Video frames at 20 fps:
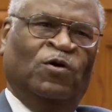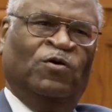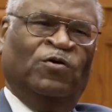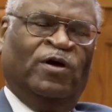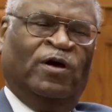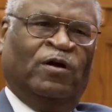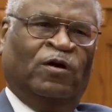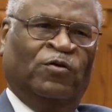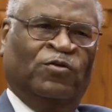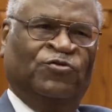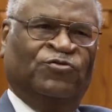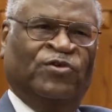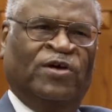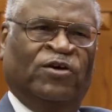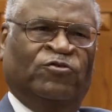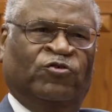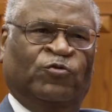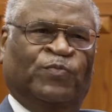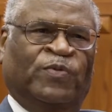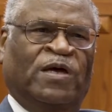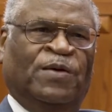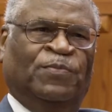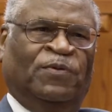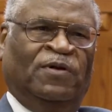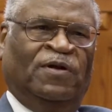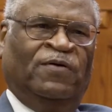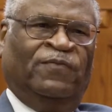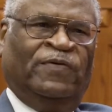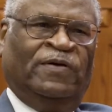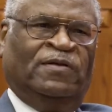you had all this extra paper
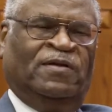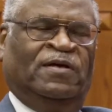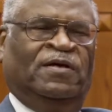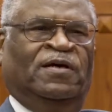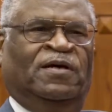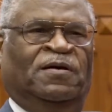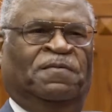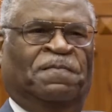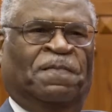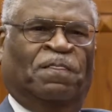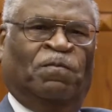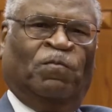left at the end.